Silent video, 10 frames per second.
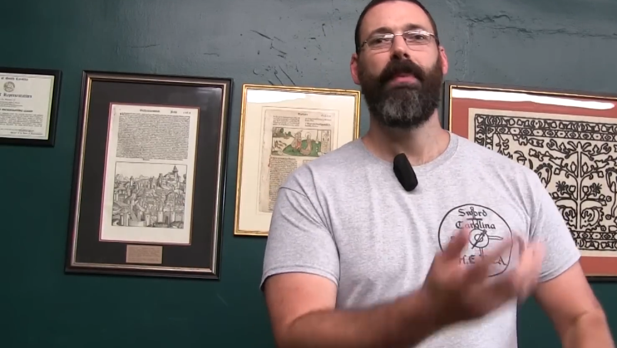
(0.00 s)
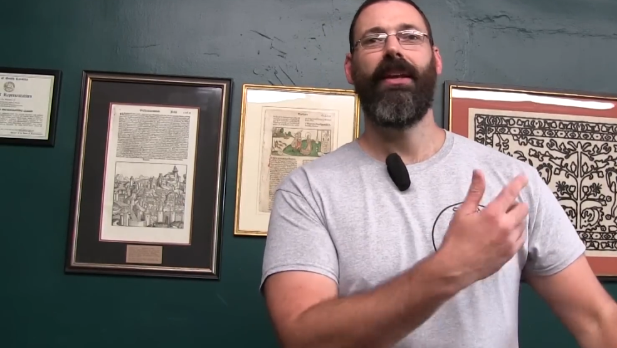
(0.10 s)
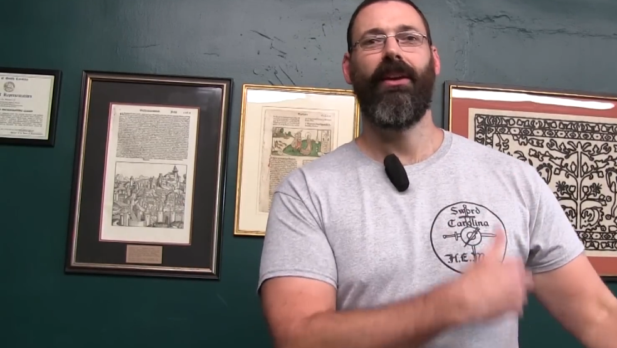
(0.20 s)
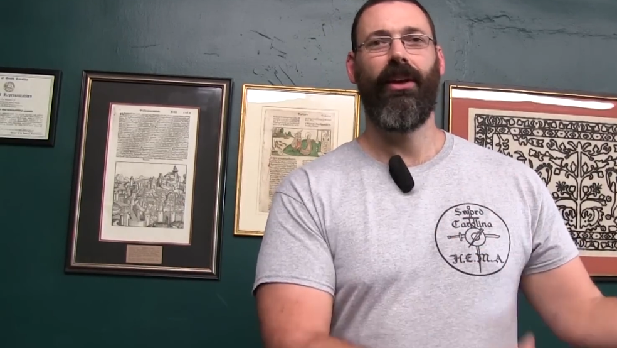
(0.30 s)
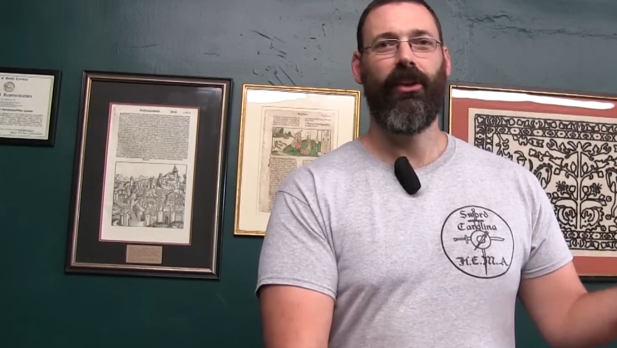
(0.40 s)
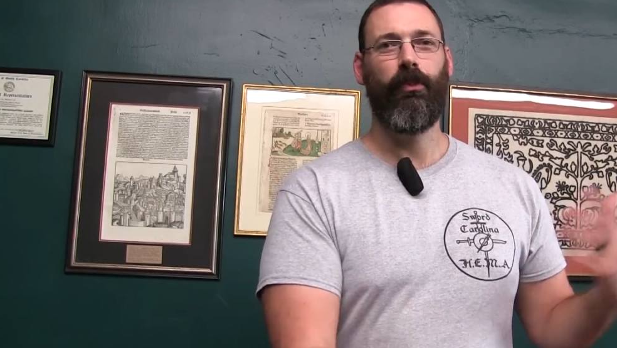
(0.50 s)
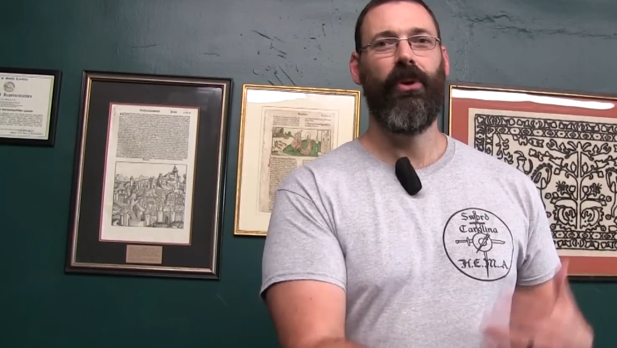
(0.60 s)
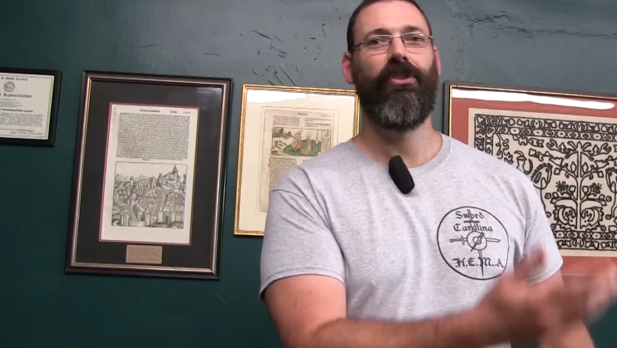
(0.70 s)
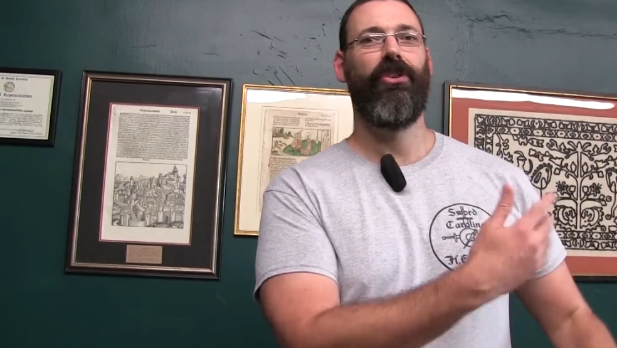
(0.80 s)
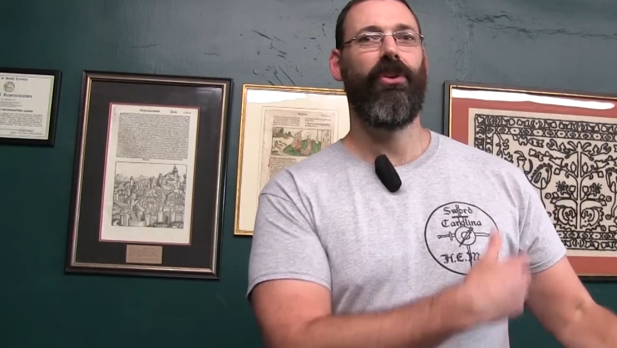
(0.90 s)
being
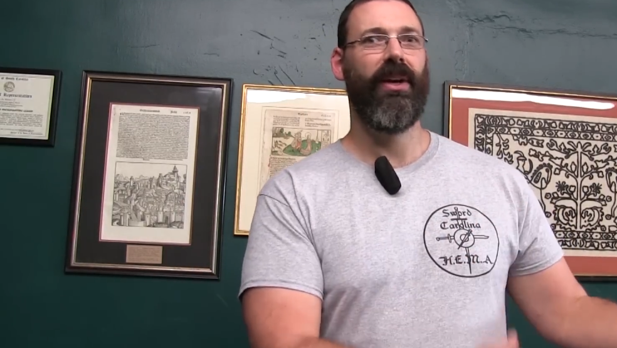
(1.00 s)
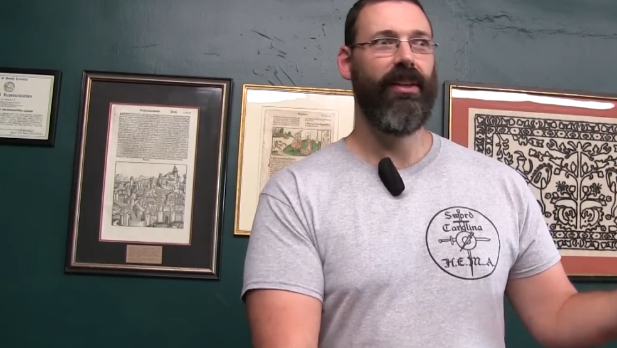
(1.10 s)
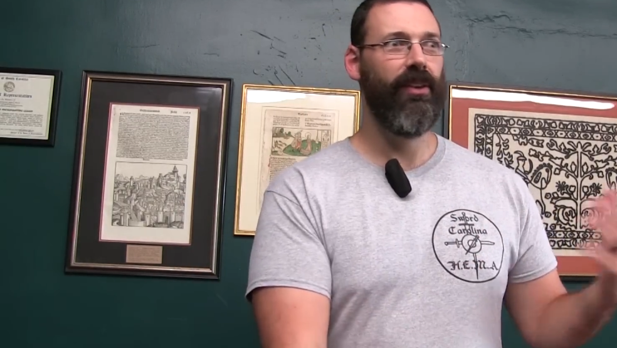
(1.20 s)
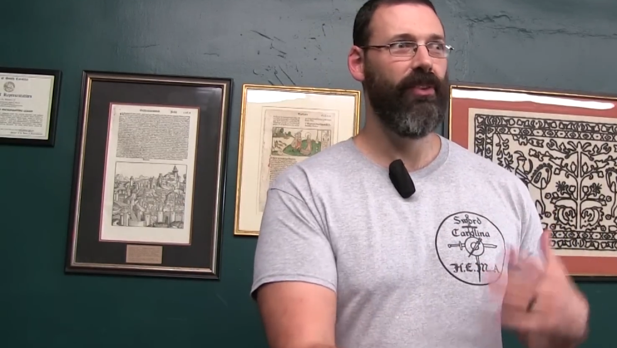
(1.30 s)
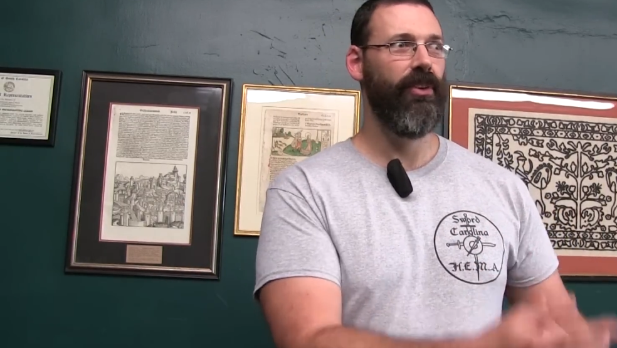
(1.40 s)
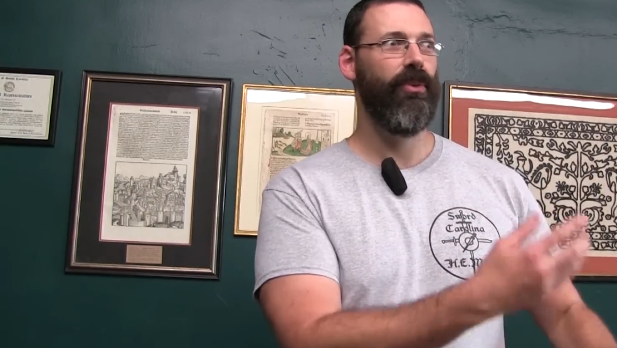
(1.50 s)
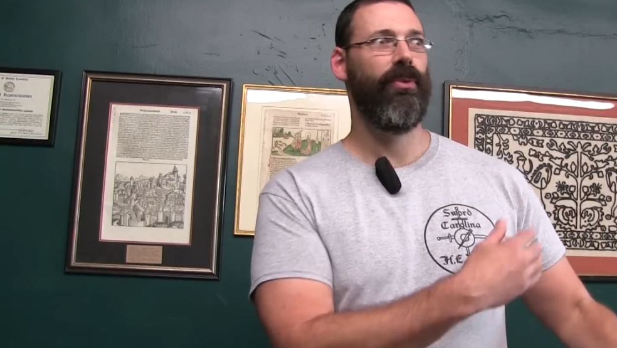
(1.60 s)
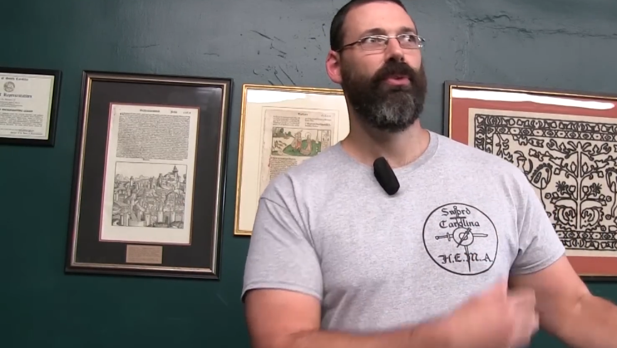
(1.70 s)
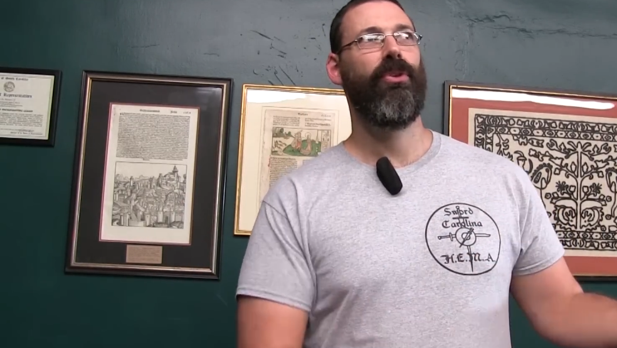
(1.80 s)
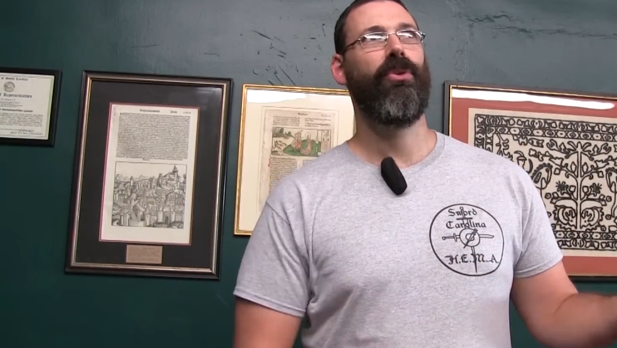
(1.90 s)
exposed to new ideas
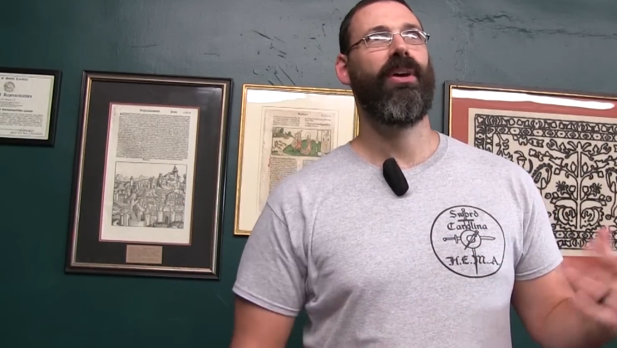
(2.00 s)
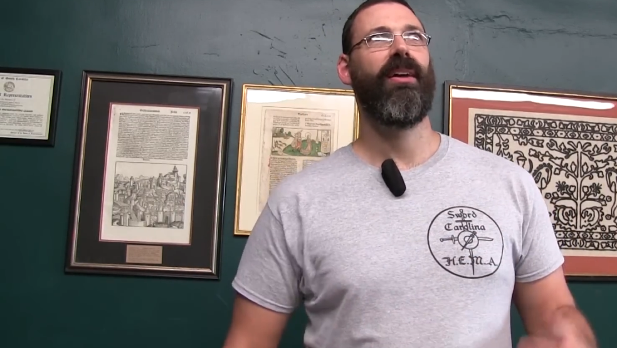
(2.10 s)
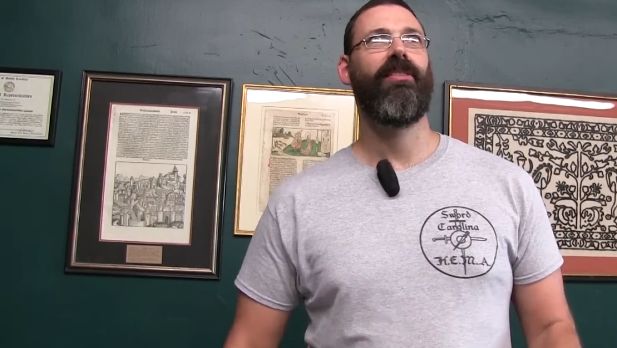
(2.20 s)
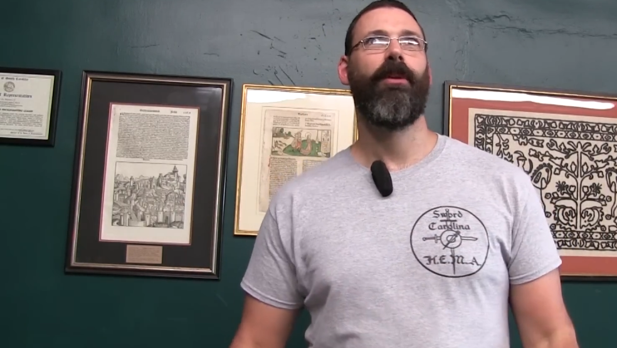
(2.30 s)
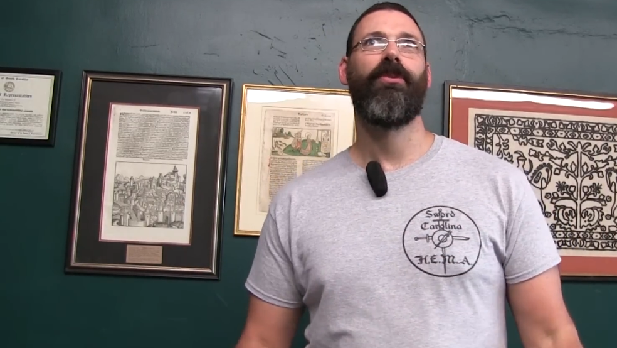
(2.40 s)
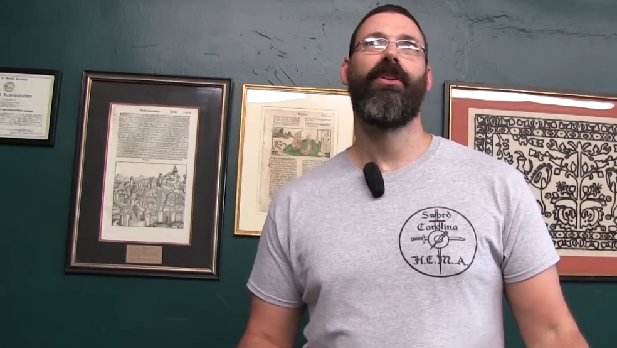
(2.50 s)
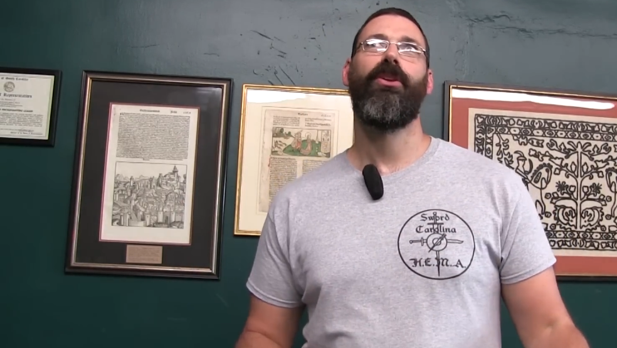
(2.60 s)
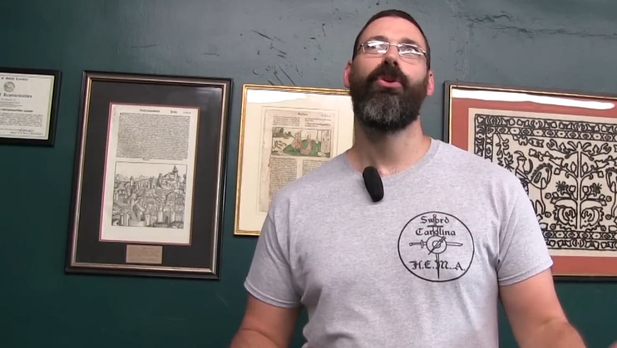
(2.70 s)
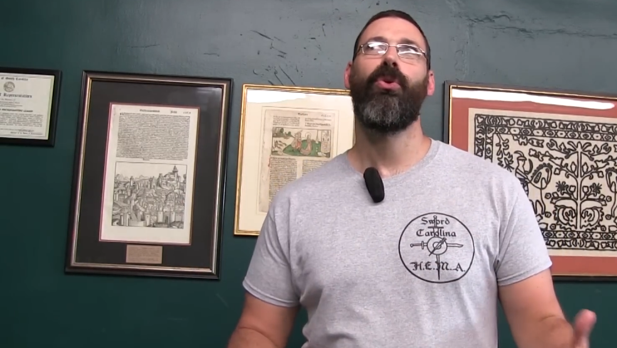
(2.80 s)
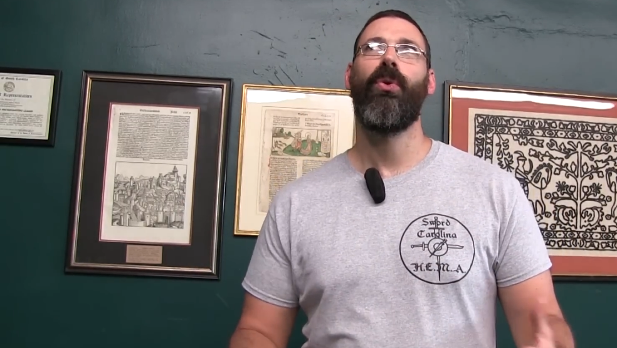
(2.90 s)
and new concepts
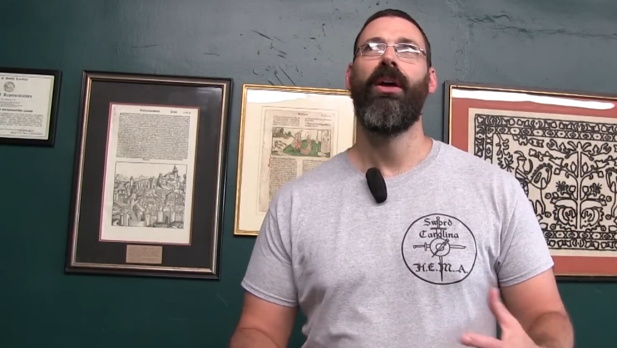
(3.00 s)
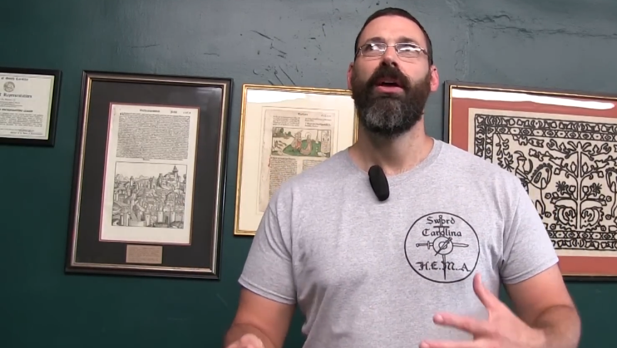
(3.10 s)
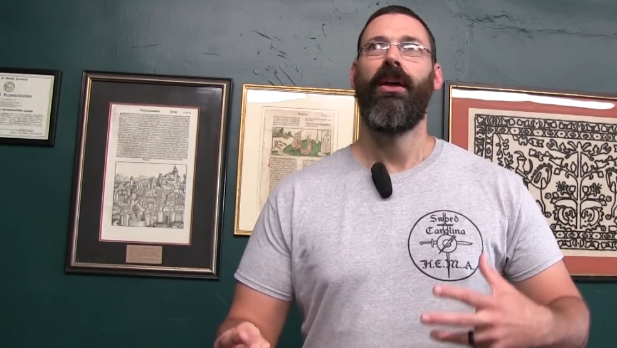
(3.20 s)
and new